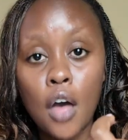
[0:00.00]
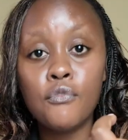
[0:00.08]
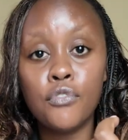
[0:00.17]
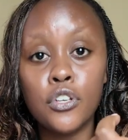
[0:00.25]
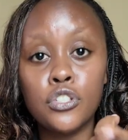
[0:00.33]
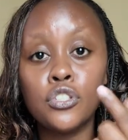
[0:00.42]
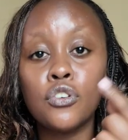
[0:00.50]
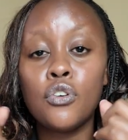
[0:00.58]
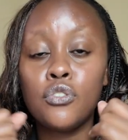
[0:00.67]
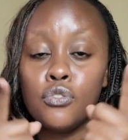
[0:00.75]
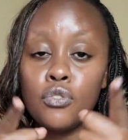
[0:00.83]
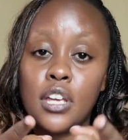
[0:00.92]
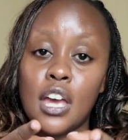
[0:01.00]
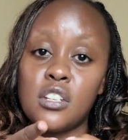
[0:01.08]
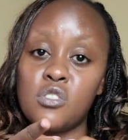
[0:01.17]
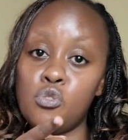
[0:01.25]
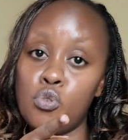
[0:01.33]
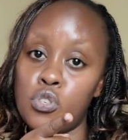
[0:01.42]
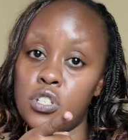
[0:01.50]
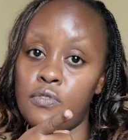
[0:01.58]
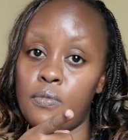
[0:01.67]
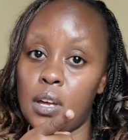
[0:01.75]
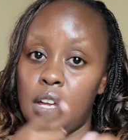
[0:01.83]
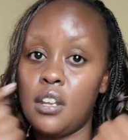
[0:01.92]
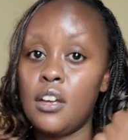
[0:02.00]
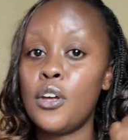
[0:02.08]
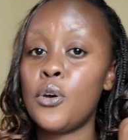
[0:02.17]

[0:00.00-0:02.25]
a video you get notified.